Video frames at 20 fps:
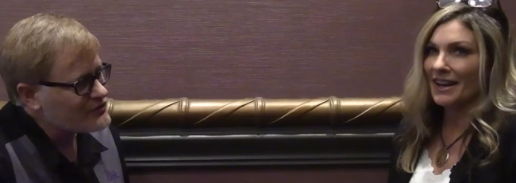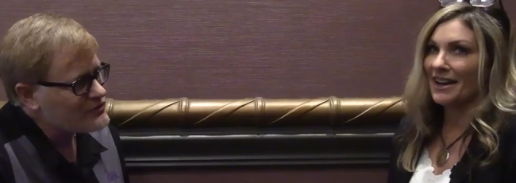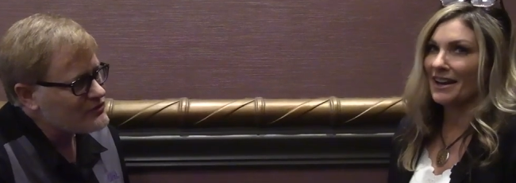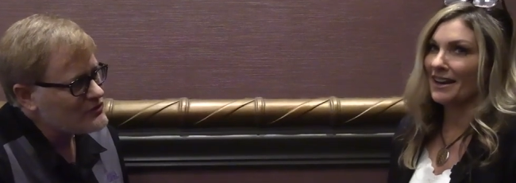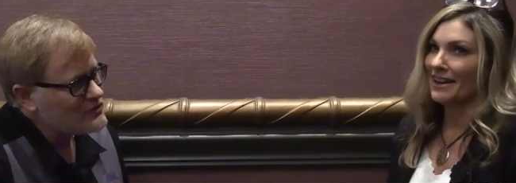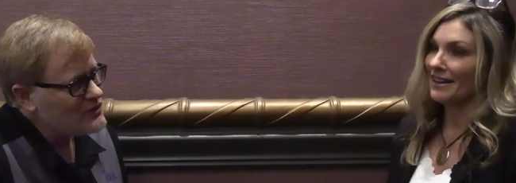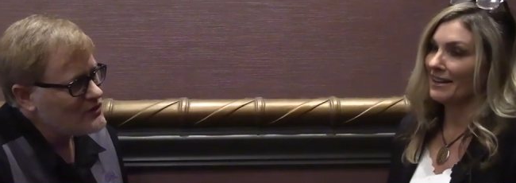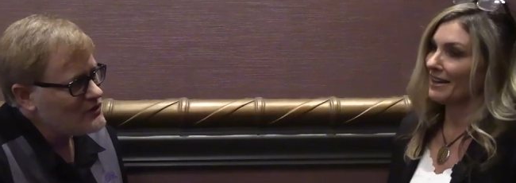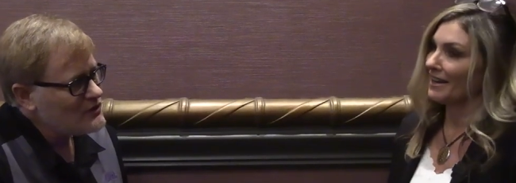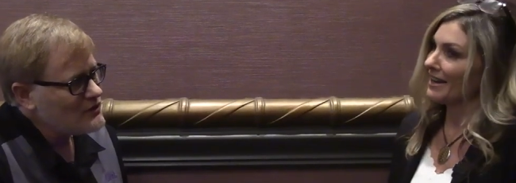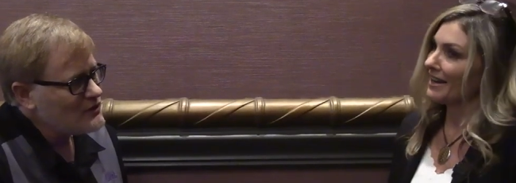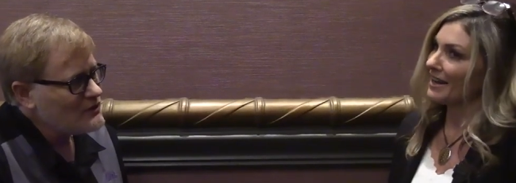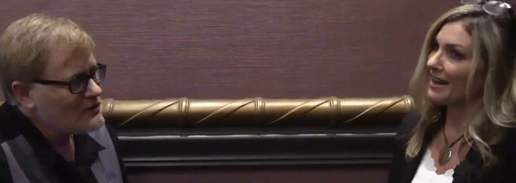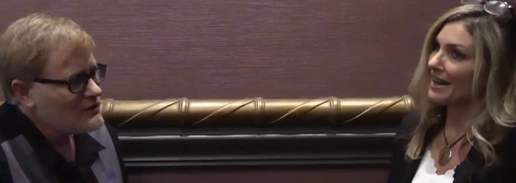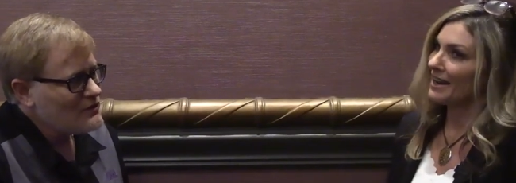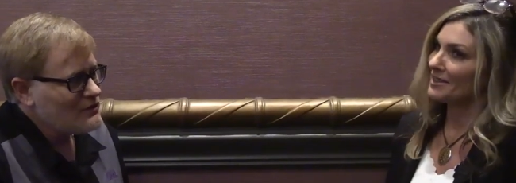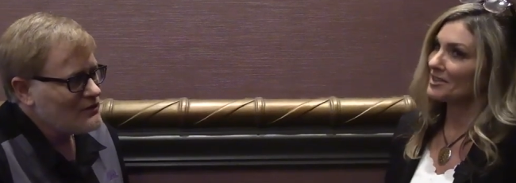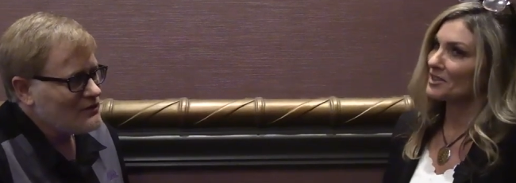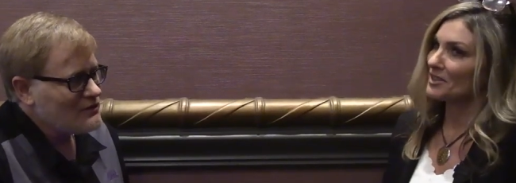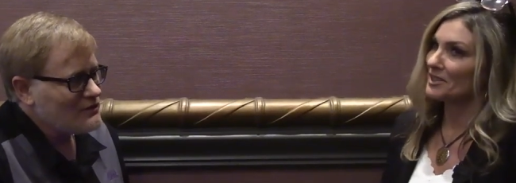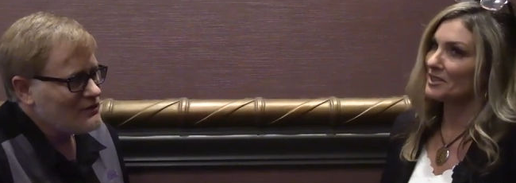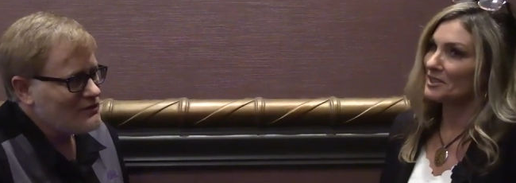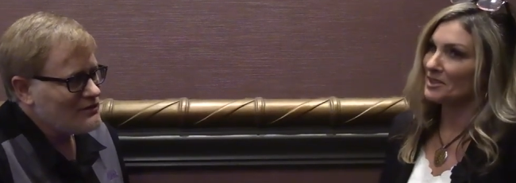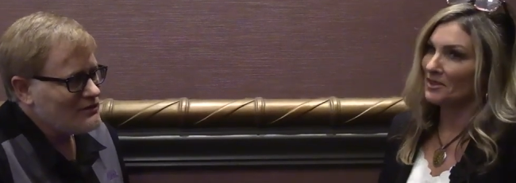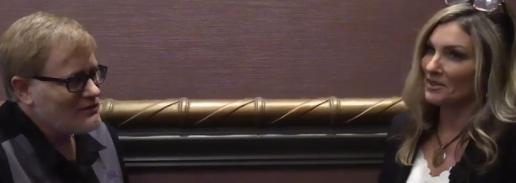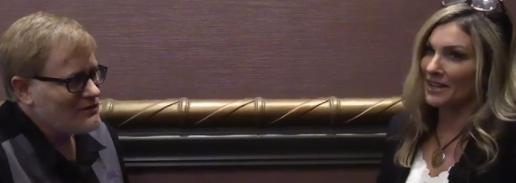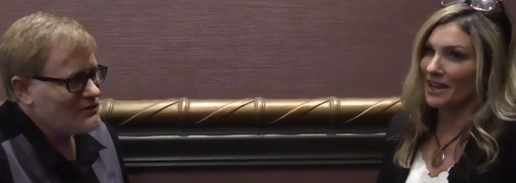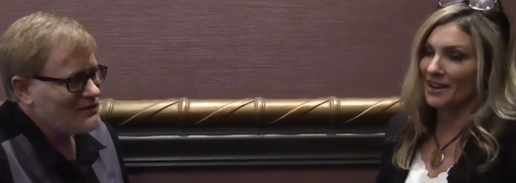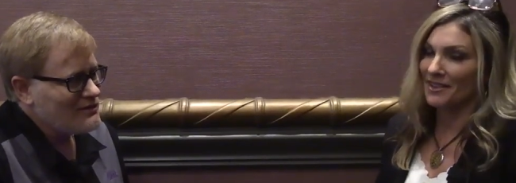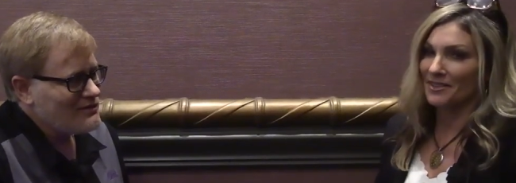Speaker 1: I, actually
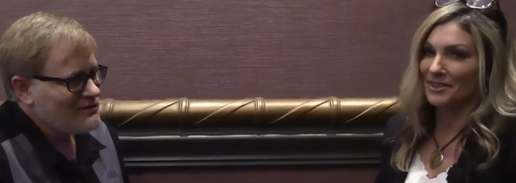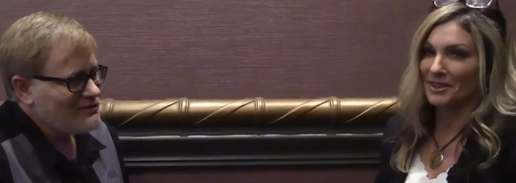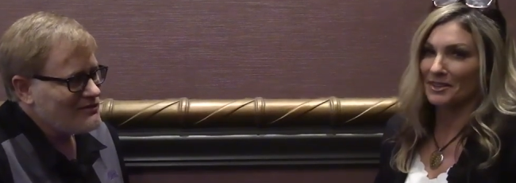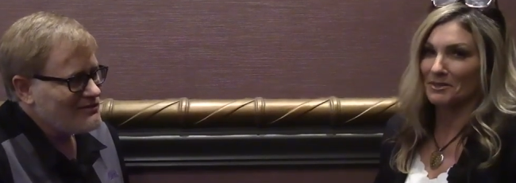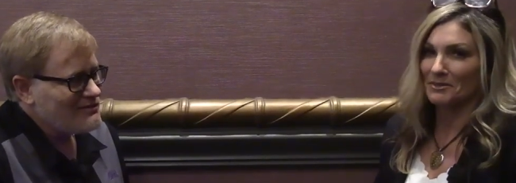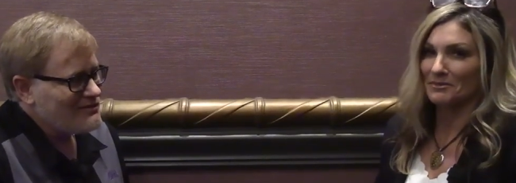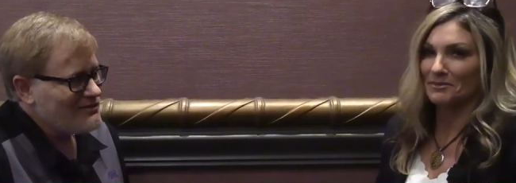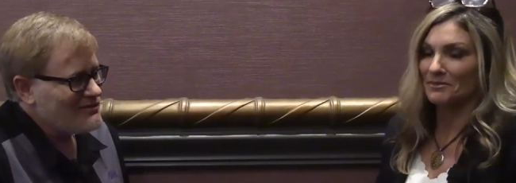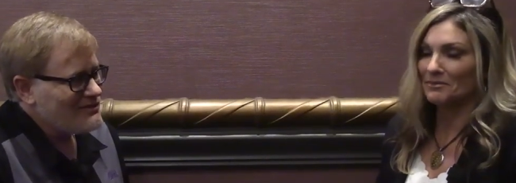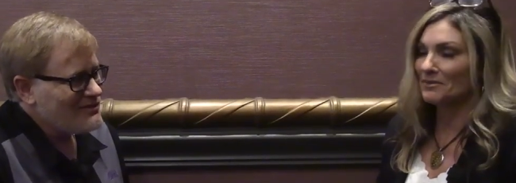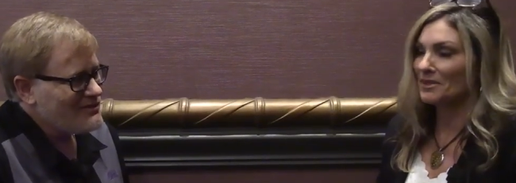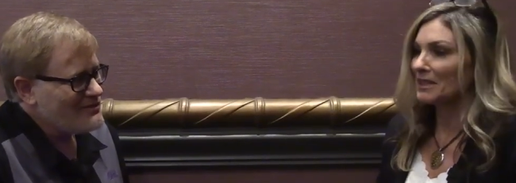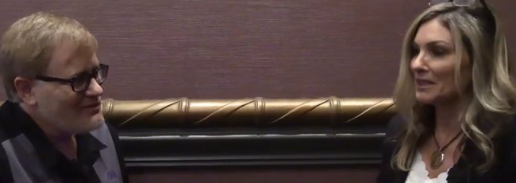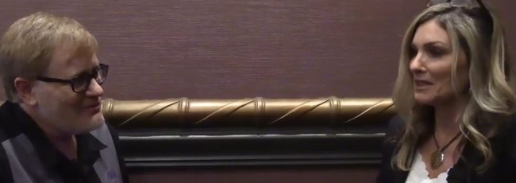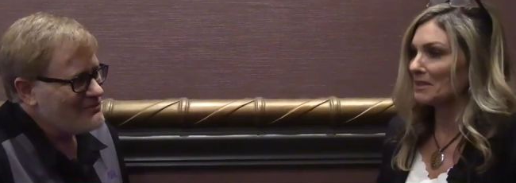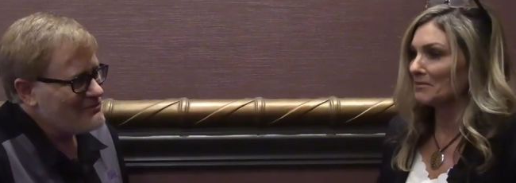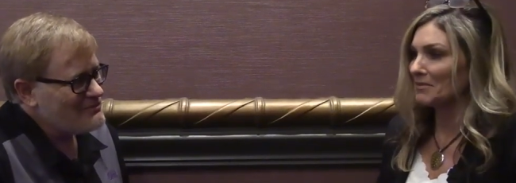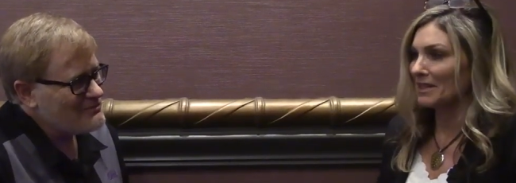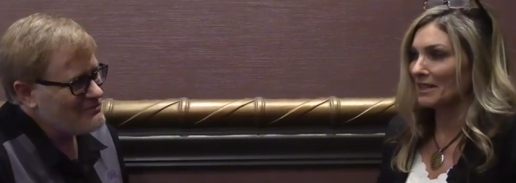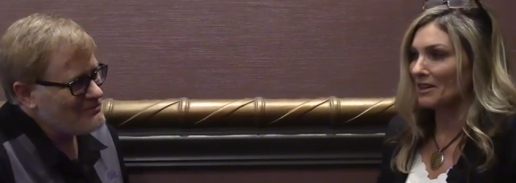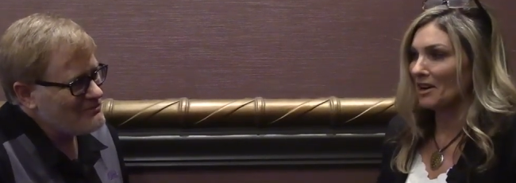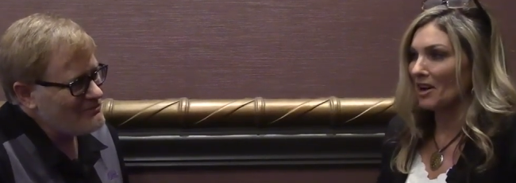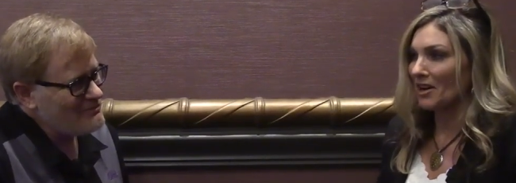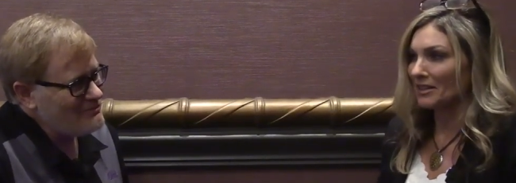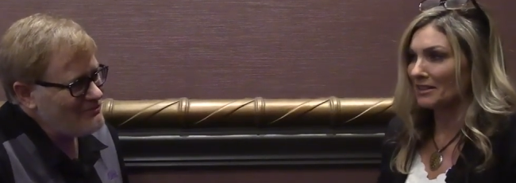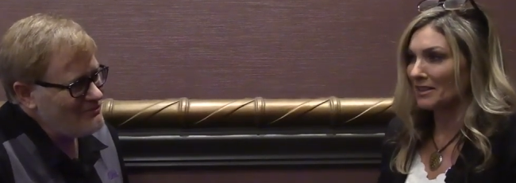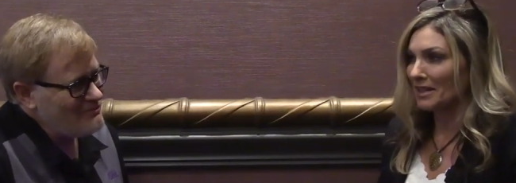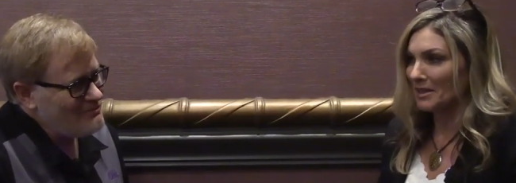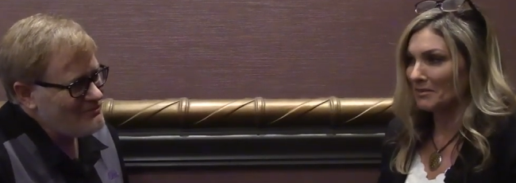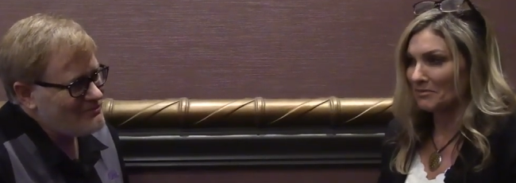don't have a really big
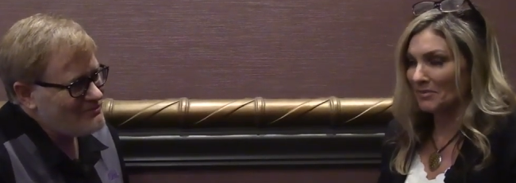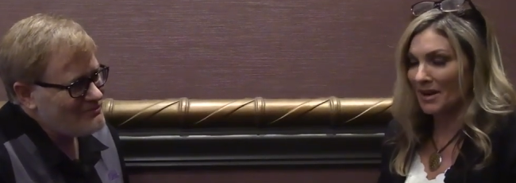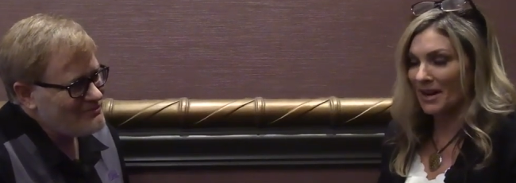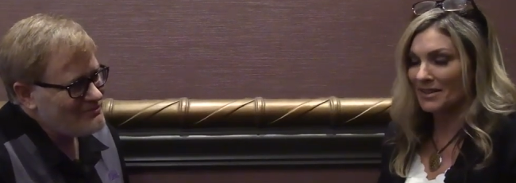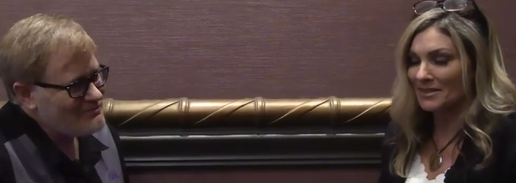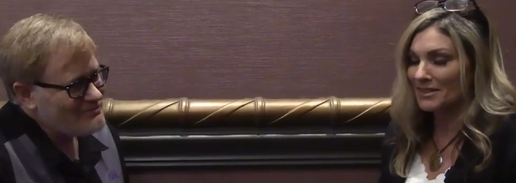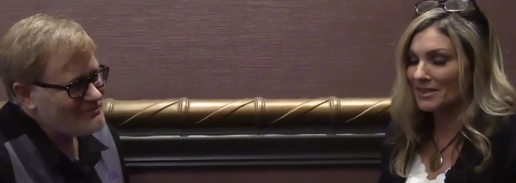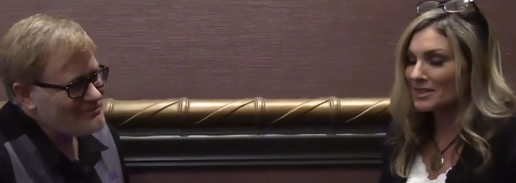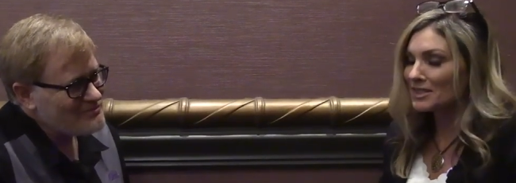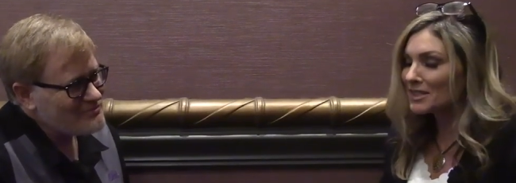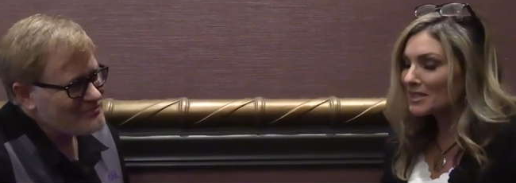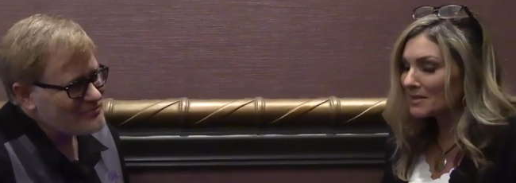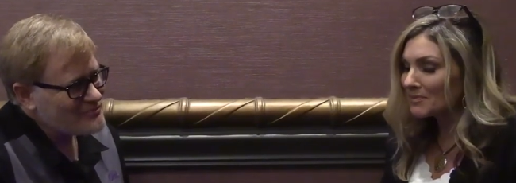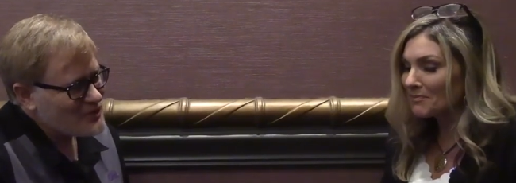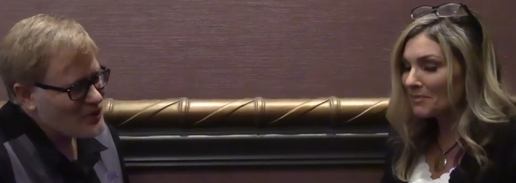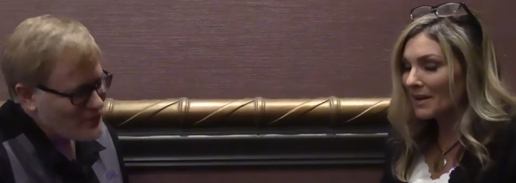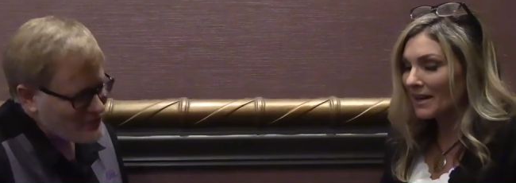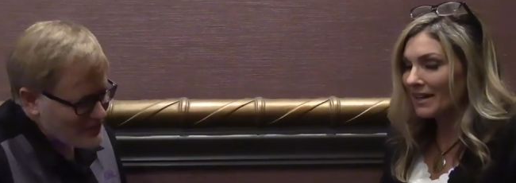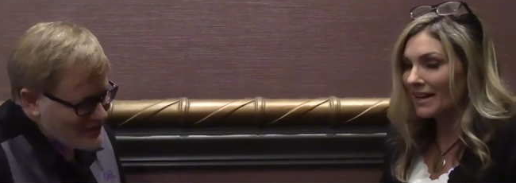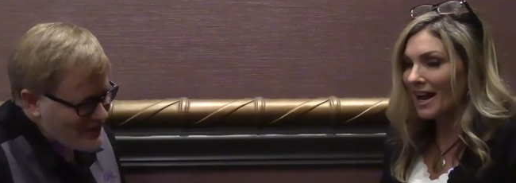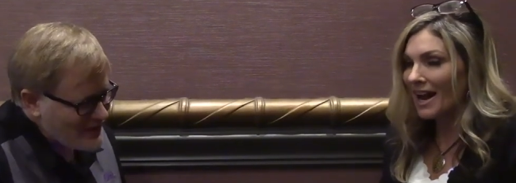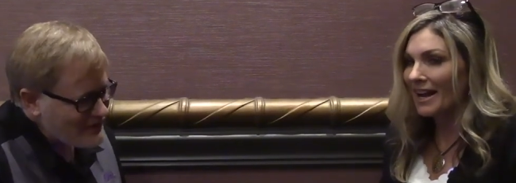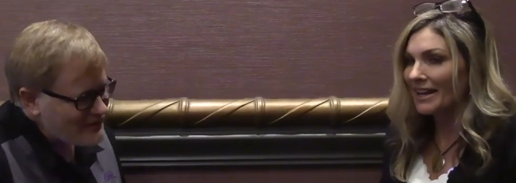online presence, but okay.